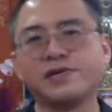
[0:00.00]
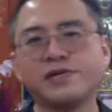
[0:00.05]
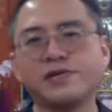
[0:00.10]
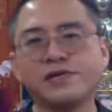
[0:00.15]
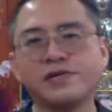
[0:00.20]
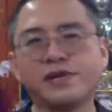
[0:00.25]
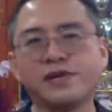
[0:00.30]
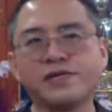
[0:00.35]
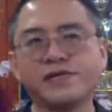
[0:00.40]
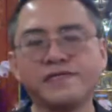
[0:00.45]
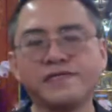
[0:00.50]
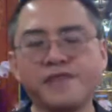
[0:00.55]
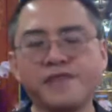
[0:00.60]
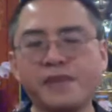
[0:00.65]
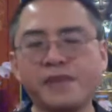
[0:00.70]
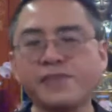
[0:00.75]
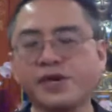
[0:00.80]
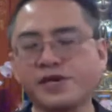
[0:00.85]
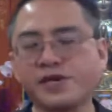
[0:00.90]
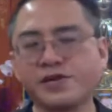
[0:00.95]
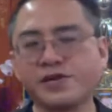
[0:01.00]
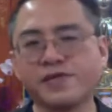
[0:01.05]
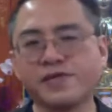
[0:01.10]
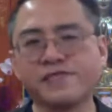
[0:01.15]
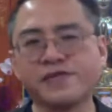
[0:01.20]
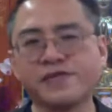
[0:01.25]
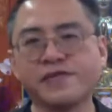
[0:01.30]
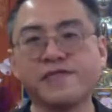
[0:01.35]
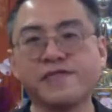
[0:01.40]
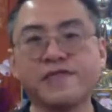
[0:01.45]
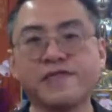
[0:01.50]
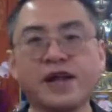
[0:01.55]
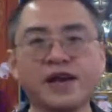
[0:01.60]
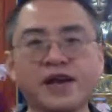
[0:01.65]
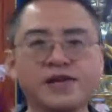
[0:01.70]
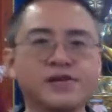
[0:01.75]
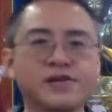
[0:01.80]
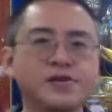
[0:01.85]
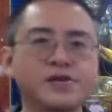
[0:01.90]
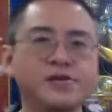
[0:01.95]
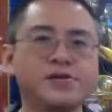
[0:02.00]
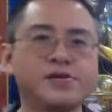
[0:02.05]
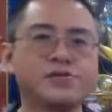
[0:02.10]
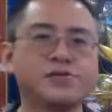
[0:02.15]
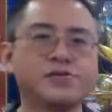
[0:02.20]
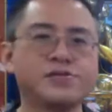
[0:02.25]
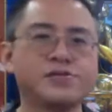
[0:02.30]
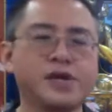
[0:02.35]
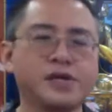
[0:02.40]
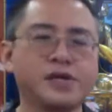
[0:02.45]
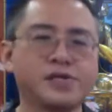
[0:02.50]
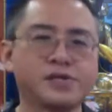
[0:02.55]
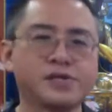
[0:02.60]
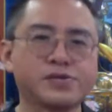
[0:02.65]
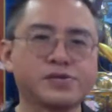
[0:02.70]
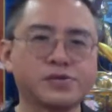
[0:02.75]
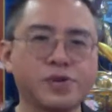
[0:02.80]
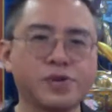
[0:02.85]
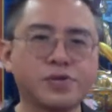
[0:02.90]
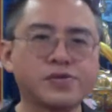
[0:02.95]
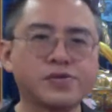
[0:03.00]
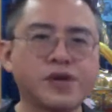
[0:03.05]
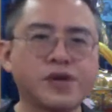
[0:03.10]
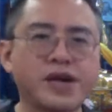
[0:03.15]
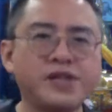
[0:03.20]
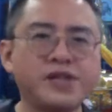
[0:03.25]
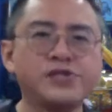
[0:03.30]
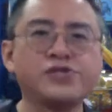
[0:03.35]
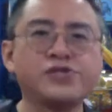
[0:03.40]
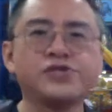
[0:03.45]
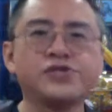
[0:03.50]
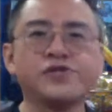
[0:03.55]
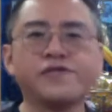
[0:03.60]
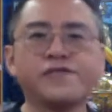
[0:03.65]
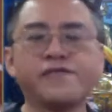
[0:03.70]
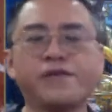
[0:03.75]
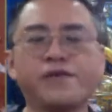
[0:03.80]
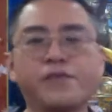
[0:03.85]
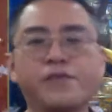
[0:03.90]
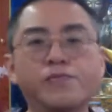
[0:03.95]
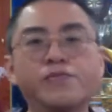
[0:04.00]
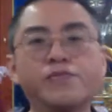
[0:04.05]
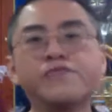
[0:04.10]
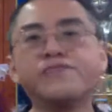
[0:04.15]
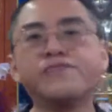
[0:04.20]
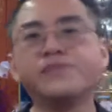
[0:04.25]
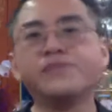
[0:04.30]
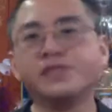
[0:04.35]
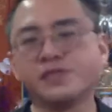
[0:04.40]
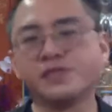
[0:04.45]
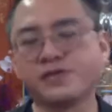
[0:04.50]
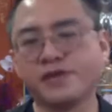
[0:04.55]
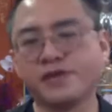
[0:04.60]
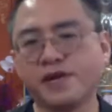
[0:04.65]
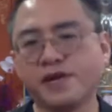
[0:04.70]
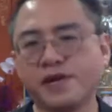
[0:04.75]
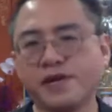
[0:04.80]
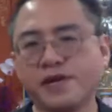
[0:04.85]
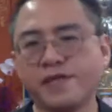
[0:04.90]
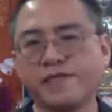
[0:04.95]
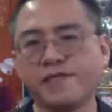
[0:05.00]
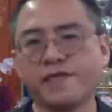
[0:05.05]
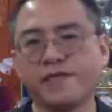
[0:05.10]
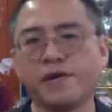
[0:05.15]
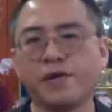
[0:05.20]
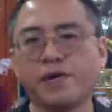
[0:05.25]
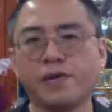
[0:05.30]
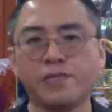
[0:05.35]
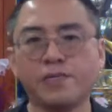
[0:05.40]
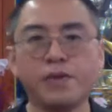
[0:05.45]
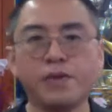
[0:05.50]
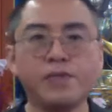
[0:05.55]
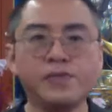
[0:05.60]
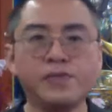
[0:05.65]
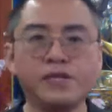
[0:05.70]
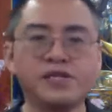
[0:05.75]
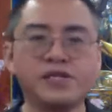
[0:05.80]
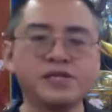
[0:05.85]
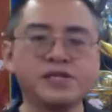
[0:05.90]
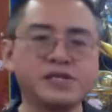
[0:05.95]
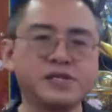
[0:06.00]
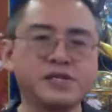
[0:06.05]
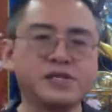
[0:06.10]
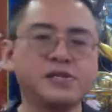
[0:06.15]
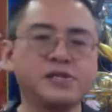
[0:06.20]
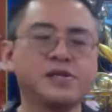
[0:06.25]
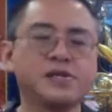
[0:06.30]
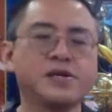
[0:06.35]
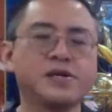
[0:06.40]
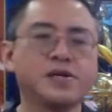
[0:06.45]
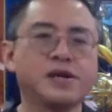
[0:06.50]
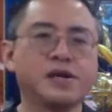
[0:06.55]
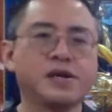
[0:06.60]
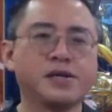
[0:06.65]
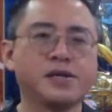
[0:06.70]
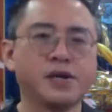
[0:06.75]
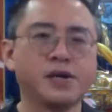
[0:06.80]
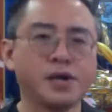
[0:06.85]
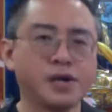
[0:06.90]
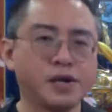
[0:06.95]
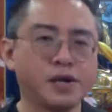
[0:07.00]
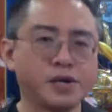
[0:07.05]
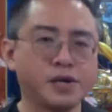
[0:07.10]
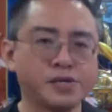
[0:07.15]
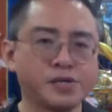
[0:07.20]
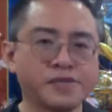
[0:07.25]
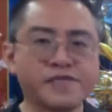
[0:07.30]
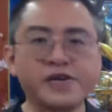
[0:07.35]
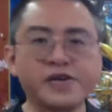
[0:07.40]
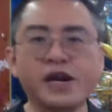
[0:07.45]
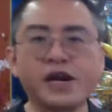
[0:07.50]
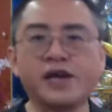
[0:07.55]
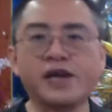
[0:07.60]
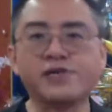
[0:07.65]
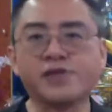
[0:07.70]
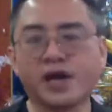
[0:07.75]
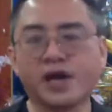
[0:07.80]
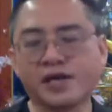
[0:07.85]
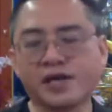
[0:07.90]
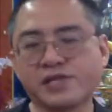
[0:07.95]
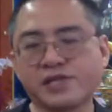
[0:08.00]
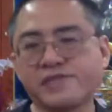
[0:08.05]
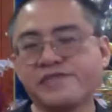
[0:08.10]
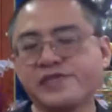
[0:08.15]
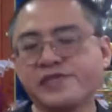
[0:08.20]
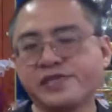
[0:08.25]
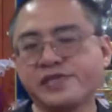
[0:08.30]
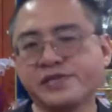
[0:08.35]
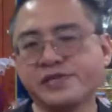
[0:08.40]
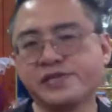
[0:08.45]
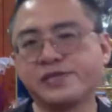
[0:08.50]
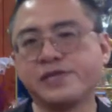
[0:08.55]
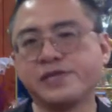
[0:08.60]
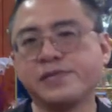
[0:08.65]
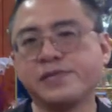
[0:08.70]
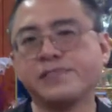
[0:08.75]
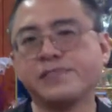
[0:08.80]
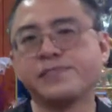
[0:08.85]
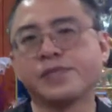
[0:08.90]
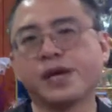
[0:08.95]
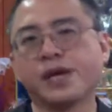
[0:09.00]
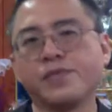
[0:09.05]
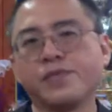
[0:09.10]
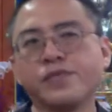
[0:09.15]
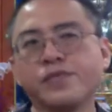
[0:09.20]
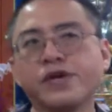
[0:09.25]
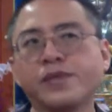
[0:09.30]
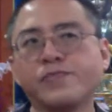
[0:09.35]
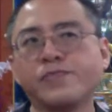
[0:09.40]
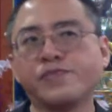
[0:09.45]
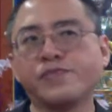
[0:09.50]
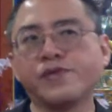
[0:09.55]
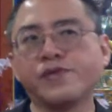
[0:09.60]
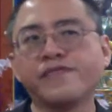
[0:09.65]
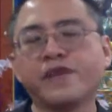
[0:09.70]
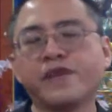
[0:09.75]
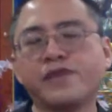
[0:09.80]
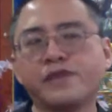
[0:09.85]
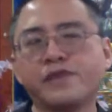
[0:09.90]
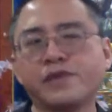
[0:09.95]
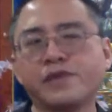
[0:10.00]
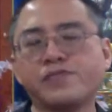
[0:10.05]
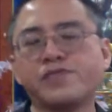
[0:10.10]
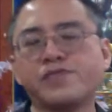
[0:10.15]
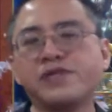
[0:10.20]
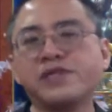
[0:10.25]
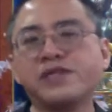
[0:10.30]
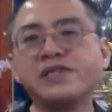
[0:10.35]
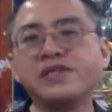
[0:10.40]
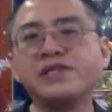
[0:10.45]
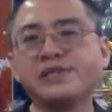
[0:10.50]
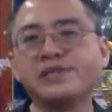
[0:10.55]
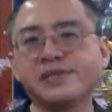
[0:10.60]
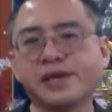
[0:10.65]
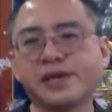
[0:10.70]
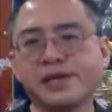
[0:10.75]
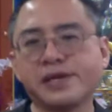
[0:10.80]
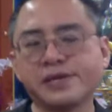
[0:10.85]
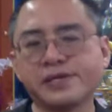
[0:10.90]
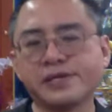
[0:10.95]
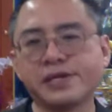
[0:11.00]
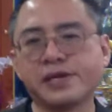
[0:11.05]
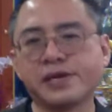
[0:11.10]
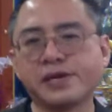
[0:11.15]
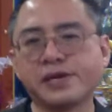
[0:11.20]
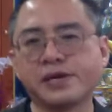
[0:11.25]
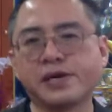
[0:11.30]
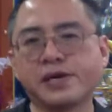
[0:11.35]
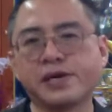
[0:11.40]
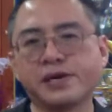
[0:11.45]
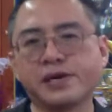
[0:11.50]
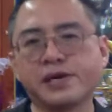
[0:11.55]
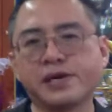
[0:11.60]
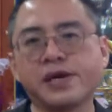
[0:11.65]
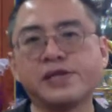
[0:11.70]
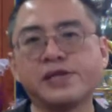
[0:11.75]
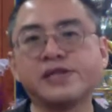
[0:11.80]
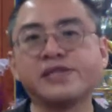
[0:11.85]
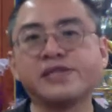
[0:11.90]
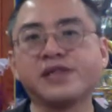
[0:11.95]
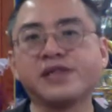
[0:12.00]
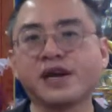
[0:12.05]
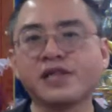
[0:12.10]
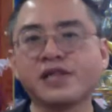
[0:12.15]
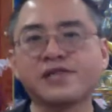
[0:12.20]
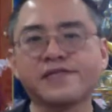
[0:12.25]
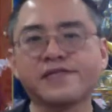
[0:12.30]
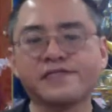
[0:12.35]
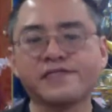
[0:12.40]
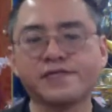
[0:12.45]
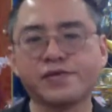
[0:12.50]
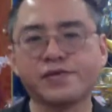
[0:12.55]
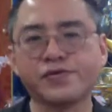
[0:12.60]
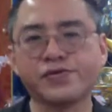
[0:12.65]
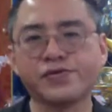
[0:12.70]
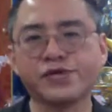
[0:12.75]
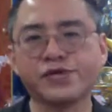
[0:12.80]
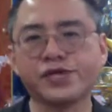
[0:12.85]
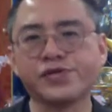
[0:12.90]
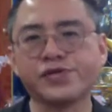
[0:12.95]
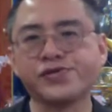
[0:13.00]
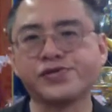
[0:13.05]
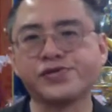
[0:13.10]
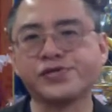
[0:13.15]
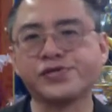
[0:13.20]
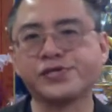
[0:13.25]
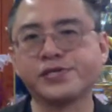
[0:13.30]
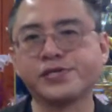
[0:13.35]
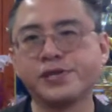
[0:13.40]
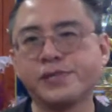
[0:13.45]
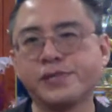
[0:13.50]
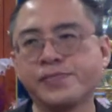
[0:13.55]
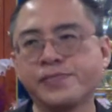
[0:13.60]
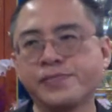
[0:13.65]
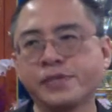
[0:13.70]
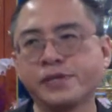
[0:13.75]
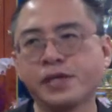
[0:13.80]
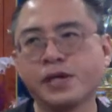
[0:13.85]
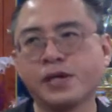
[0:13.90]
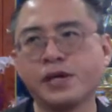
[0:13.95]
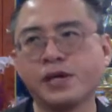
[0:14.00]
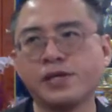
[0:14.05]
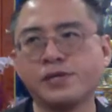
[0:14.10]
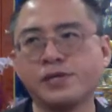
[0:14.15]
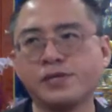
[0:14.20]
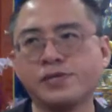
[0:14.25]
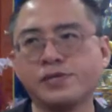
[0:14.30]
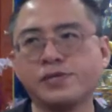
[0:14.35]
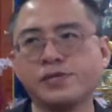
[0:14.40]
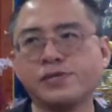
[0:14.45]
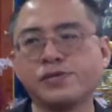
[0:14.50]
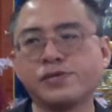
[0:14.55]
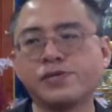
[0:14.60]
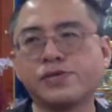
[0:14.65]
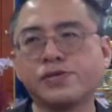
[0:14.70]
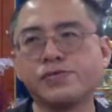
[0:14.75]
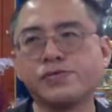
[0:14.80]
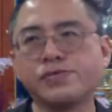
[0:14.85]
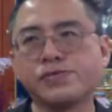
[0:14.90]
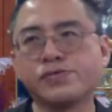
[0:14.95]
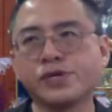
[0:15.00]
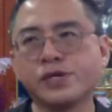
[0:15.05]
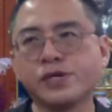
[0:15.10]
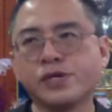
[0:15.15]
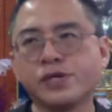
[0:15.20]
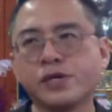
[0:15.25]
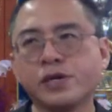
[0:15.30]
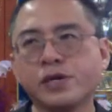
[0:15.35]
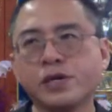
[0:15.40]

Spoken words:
like the flapping of the flag, so as a source of energy for movement, for mobility, and different kinds of activities. And we can breathe out and release anything, any negative connotations. And in so doing,